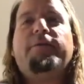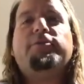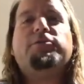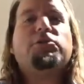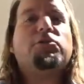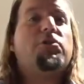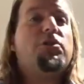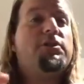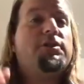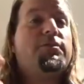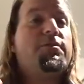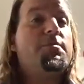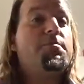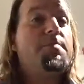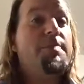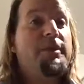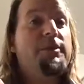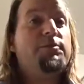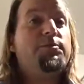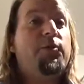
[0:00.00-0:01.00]
Those are all
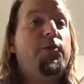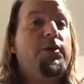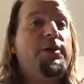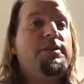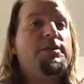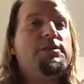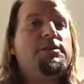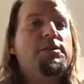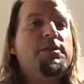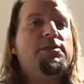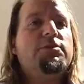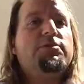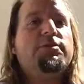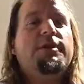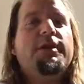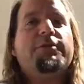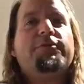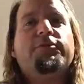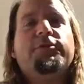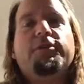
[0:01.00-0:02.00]
different build points that you
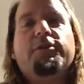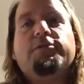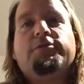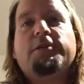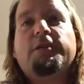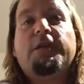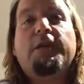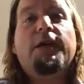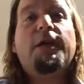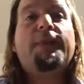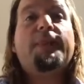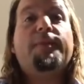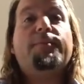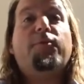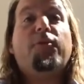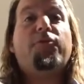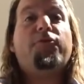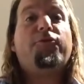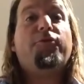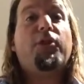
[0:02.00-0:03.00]
get for those. And the
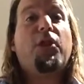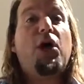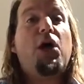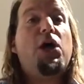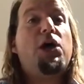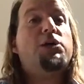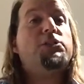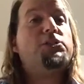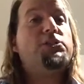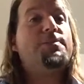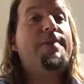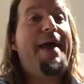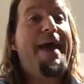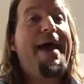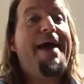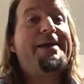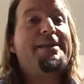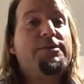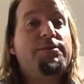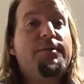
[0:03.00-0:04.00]
more flaws you
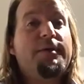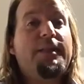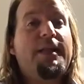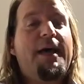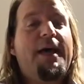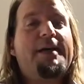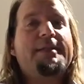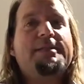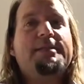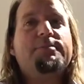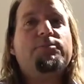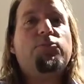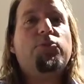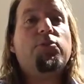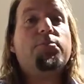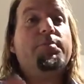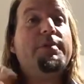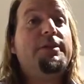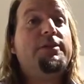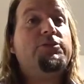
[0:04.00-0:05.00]
add to a class, the
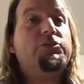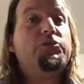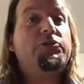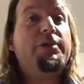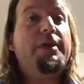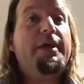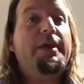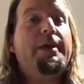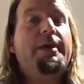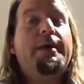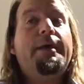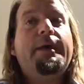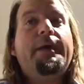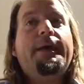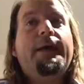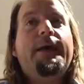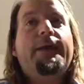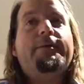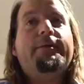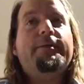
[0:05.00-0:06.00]
more build you get,
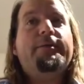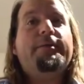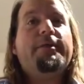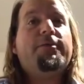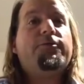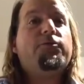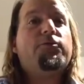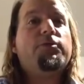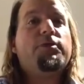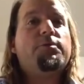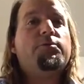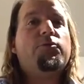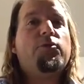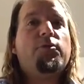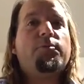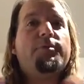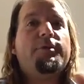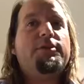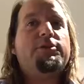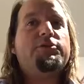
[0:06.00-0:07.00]
and then therefore the
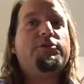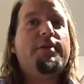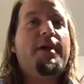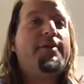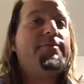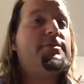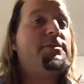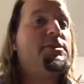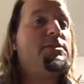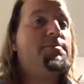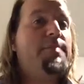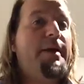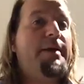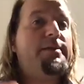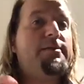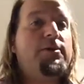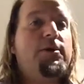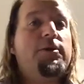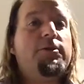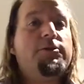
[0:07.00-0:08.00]
more build you have to
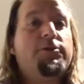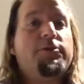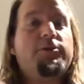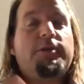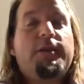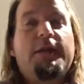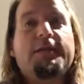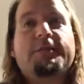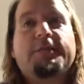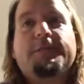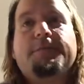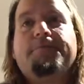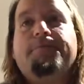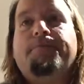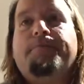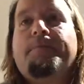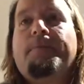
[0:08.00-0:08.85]
spend on your classes.